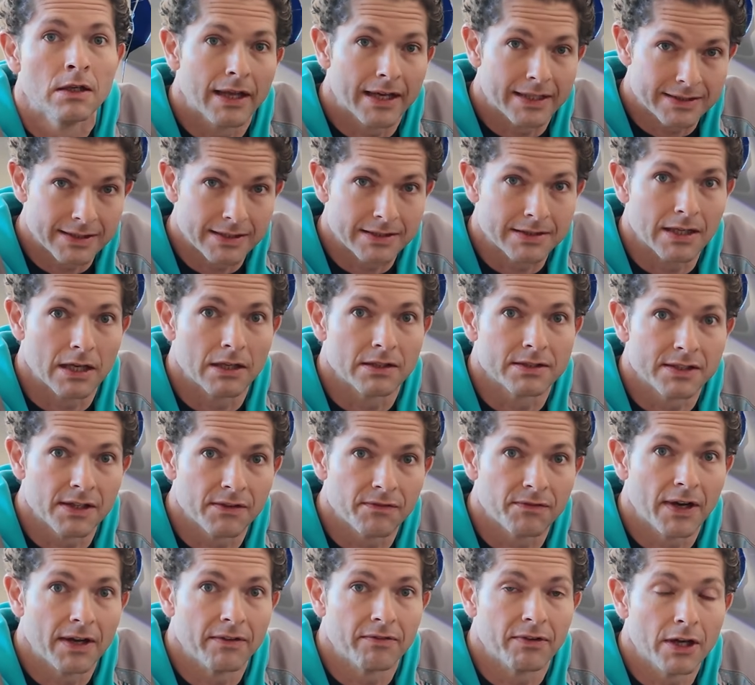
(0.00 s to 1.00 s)
Lexus
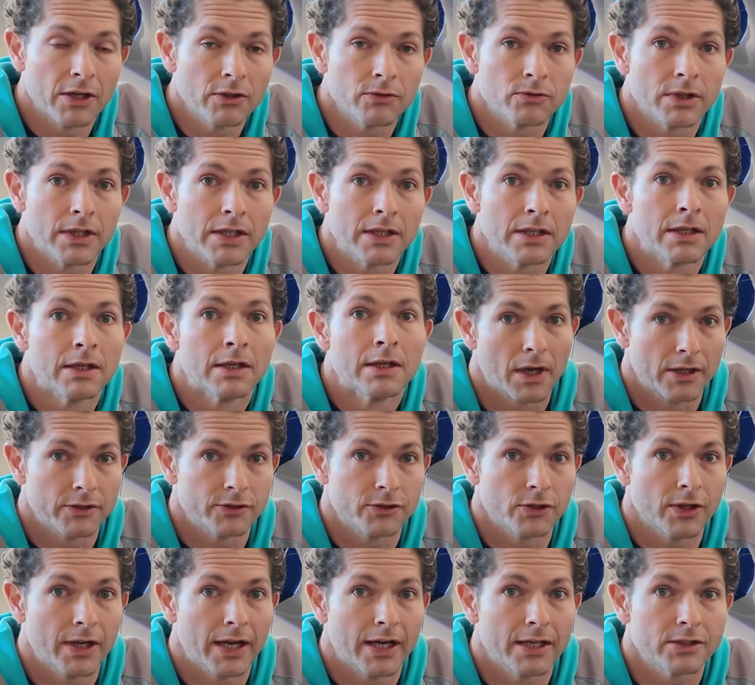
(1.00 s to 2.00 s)
LC500.
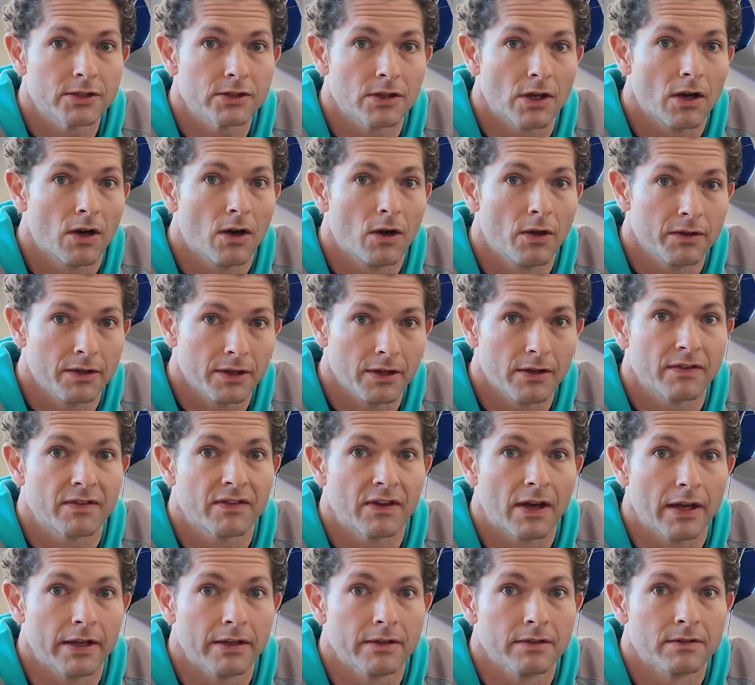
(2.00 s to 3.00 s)
I'll see you guys on the other
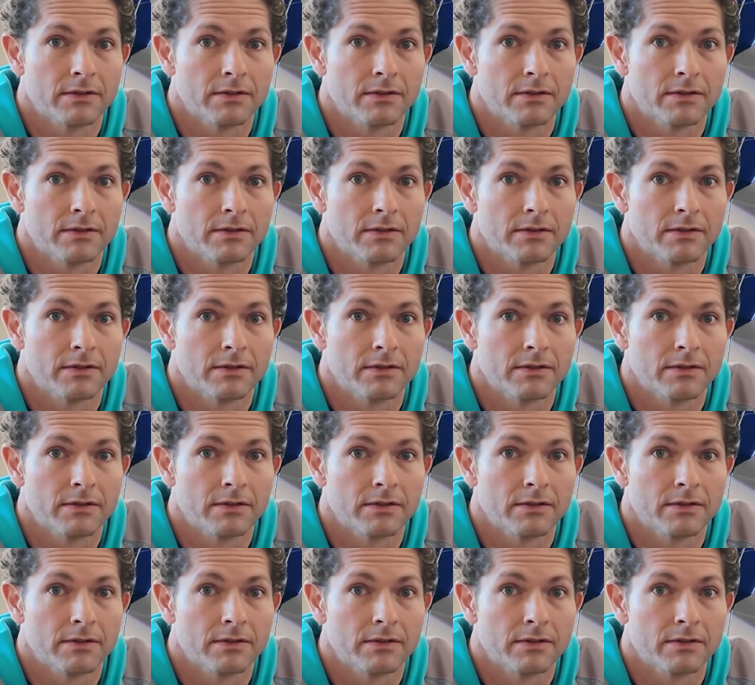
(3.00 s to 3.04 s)
side.